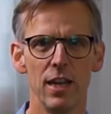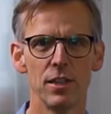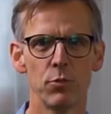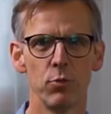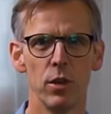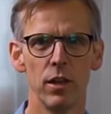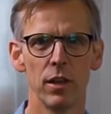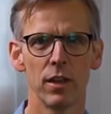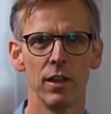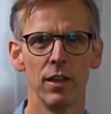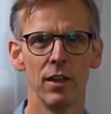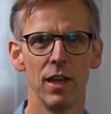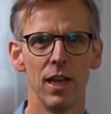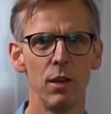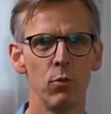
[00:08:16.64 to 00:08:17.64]
his work,
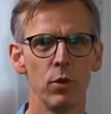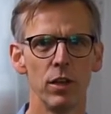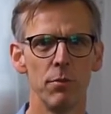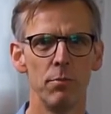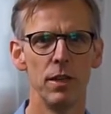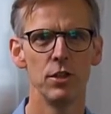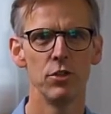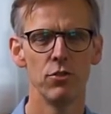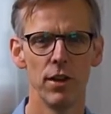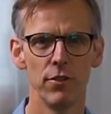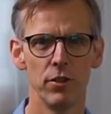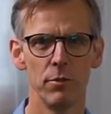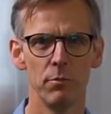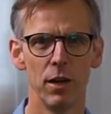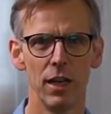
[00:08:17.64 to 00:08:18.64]
he wouldn't have been
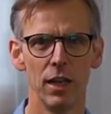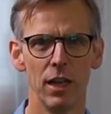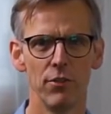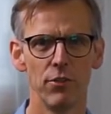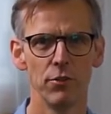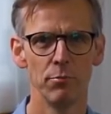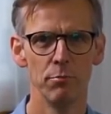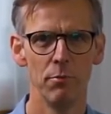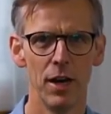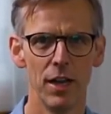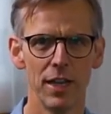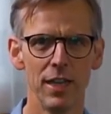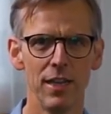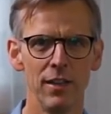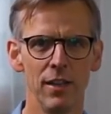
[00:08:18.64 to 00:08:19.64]
driven by love of
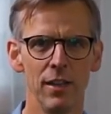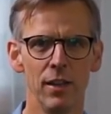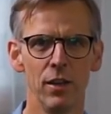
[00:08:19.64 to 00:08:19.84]
money